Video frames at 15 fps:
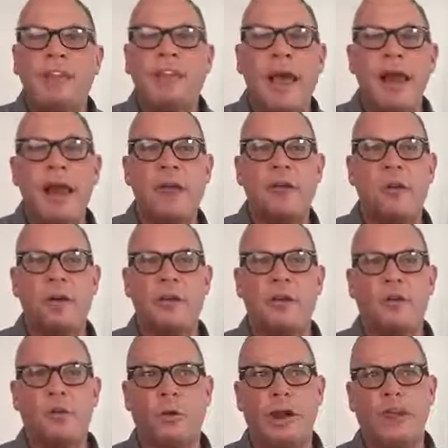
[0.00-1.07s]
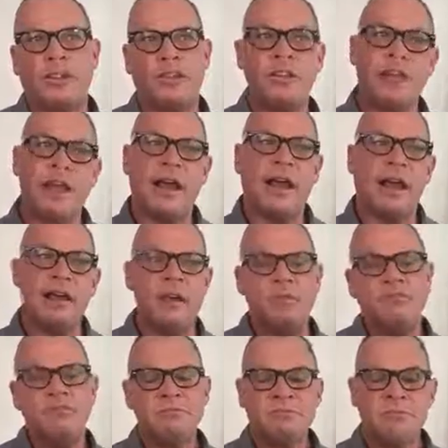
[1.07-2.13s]
It's kind of like one of those workouts that you can kind of like
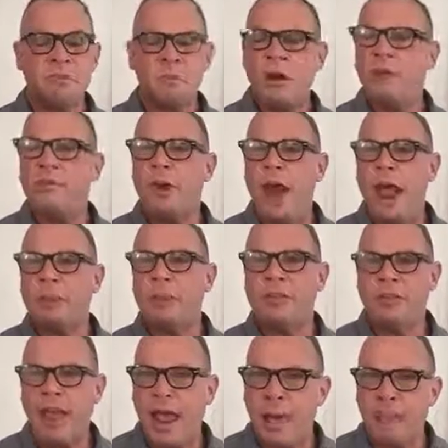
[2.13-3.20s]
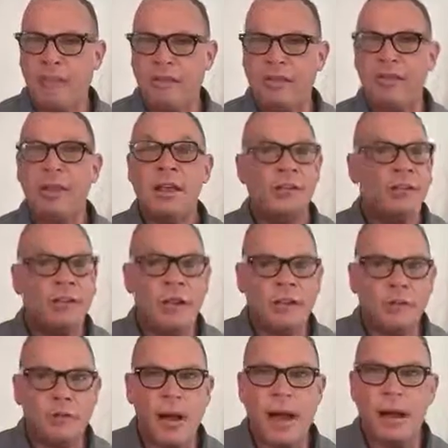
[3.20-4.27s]
go, whatever happens, happens. If you
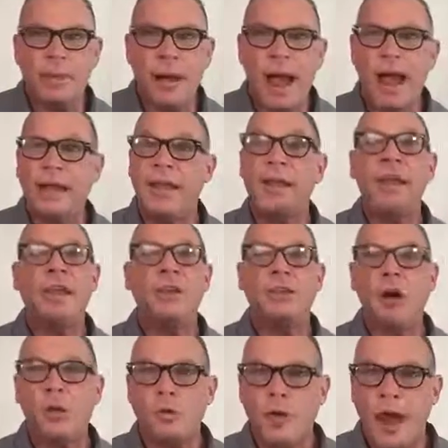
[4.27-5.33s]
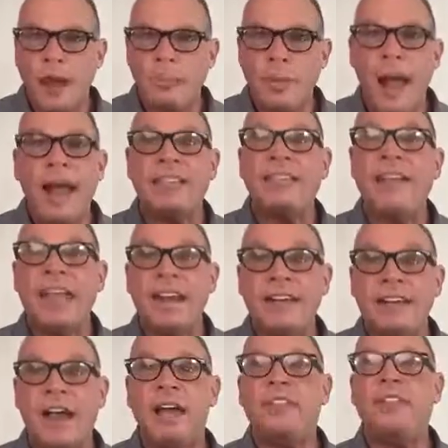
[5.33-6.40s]
like to ride a bike, go ride bikes.
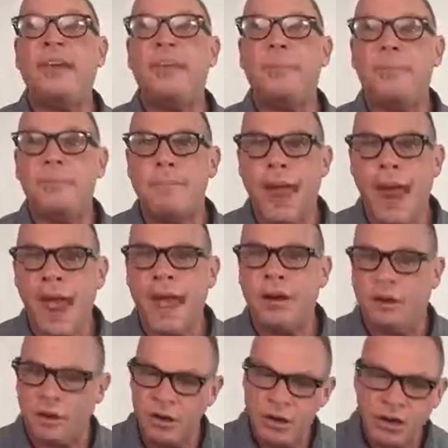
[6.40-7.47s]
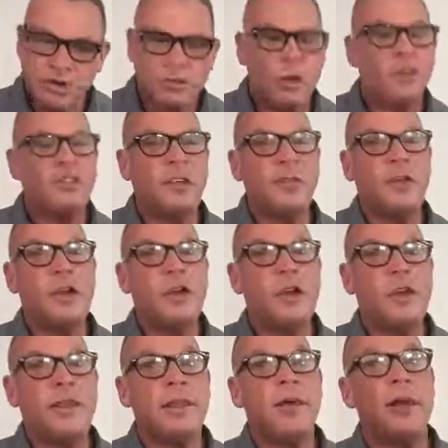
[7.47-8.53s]
It doesn't matter. Throw something
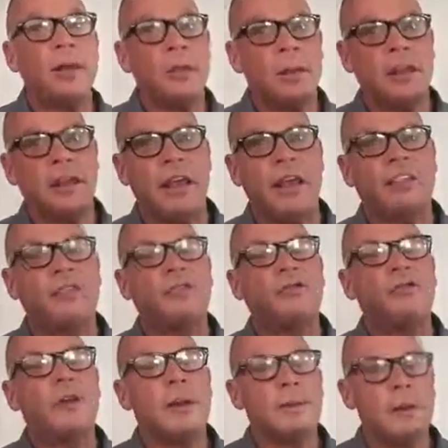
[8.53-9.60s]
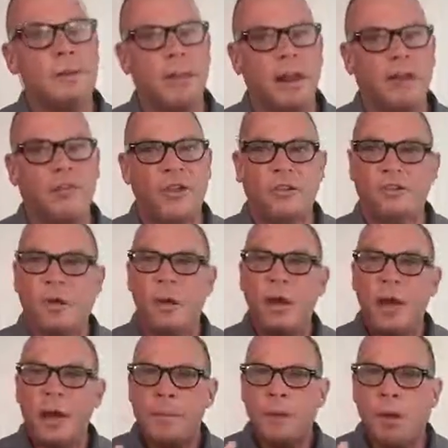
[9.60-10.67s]
new in there, it'll be extremely beneficial.
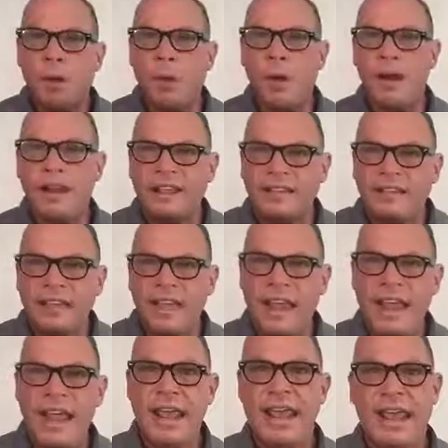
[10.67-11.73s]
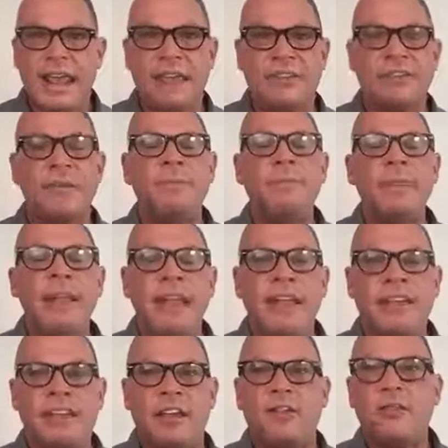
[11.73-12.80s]
But what is key is
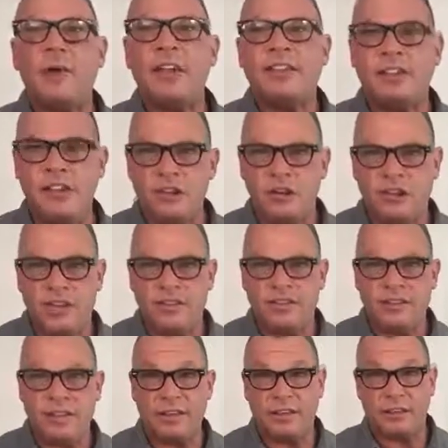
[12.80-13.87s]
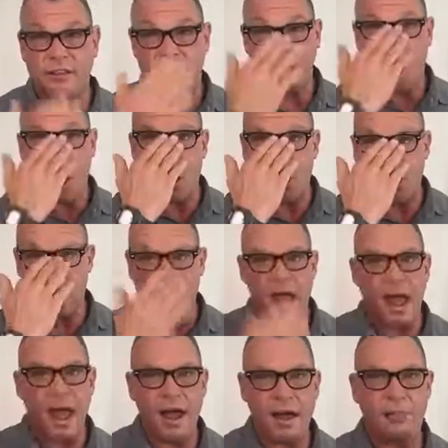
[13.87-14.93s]
it's increasing your consistency over
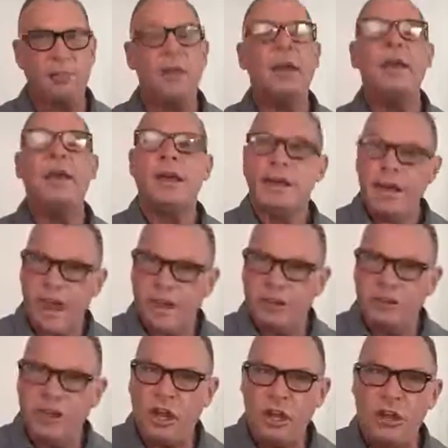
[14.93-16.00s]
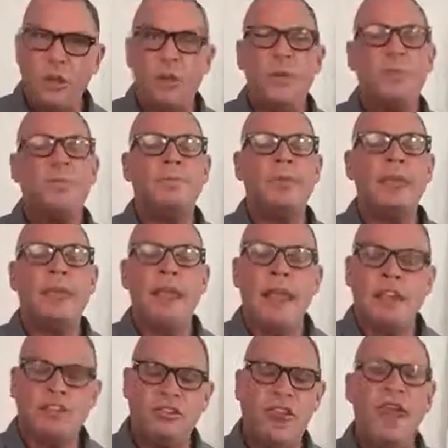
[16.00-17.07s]
time. And two,
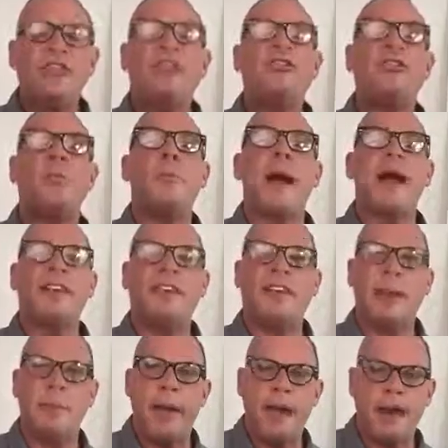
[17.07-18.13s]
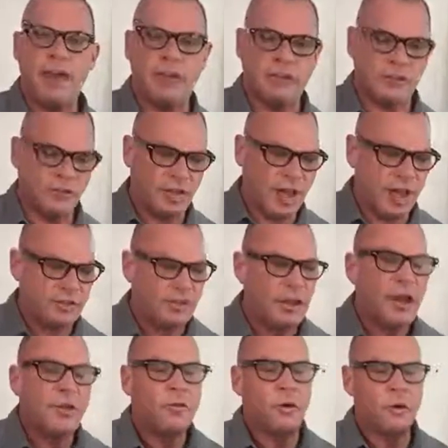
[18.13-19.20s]
it changes your mindset about exercise.
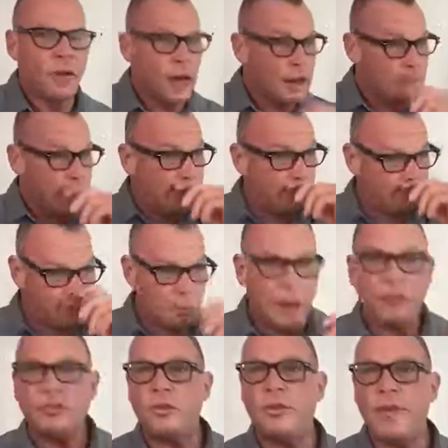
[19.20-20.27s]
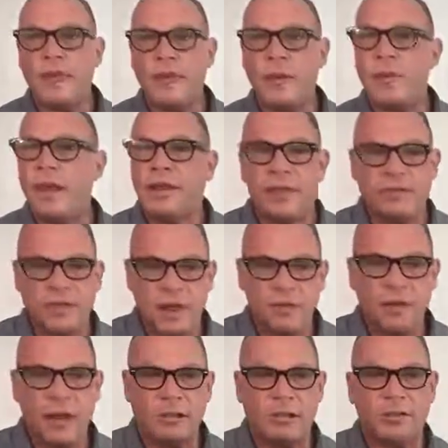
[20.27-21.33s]
For a lot of people, especially when they come in, they've
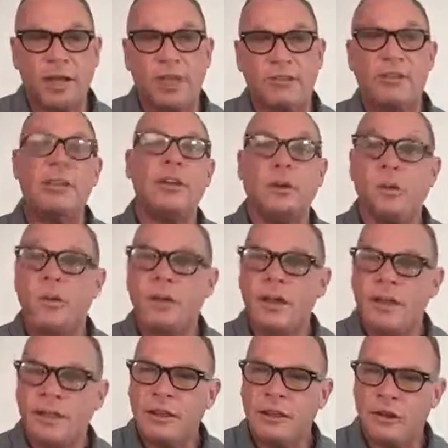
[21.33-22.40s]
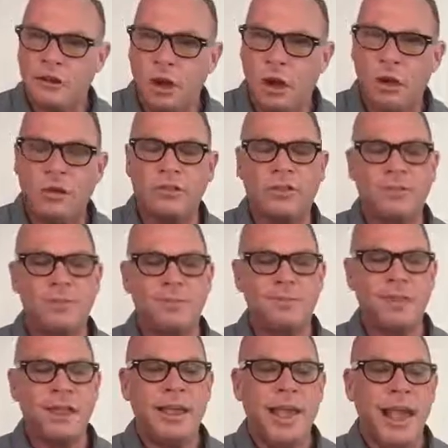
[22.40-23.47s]
never exercised until they're adults.
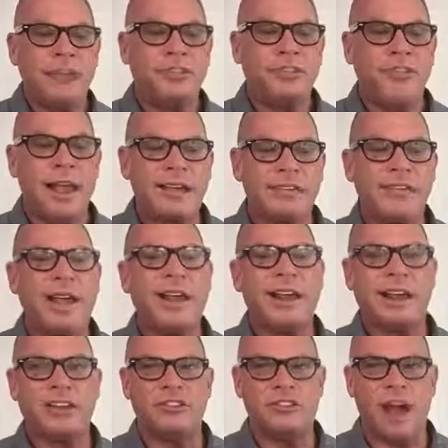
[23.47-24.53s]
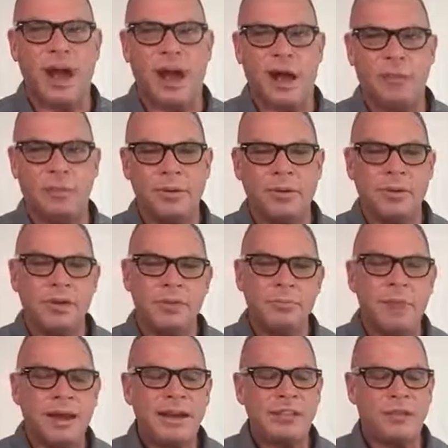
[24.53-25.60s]
Exercise is kind of like a job.
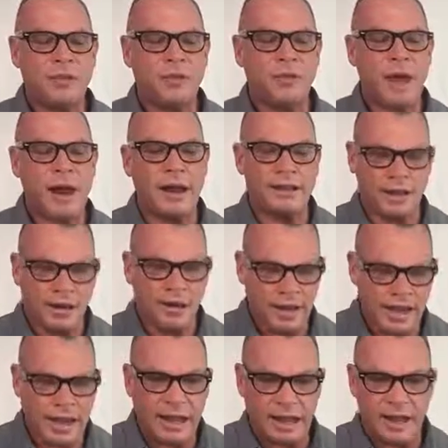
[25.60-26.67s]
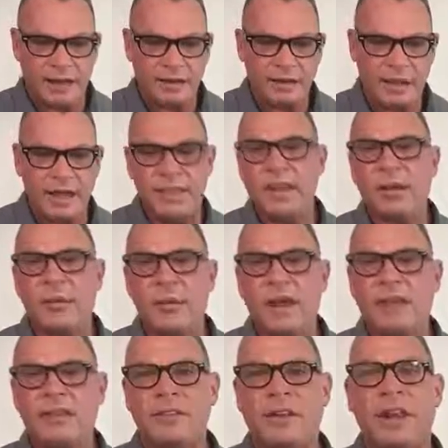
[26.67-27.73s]
Monday through Friday, they're in it, and then on
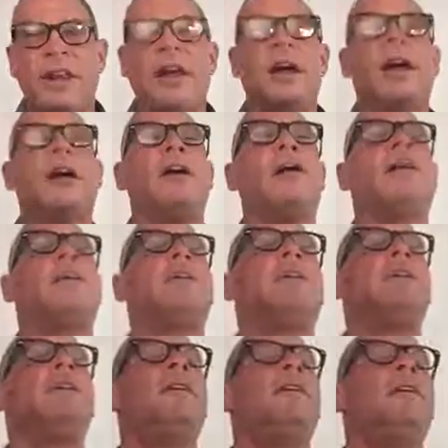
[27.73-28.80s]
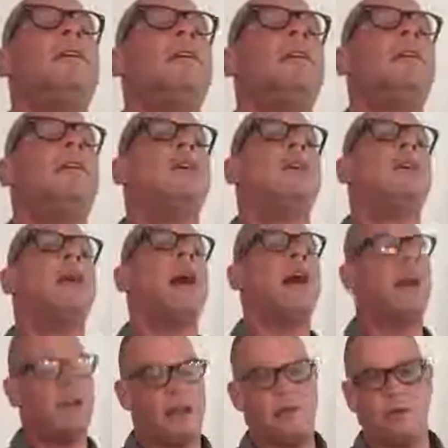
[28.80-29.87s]
weekends, they're like, oh,
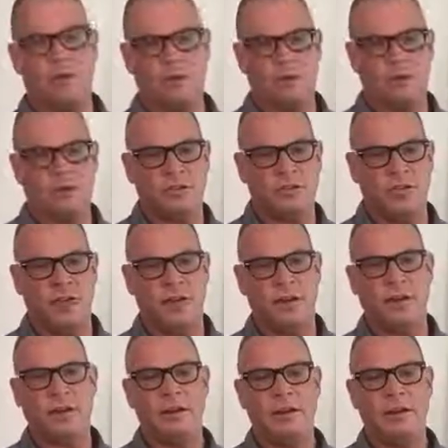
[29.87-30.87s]
I don't have to do this shit.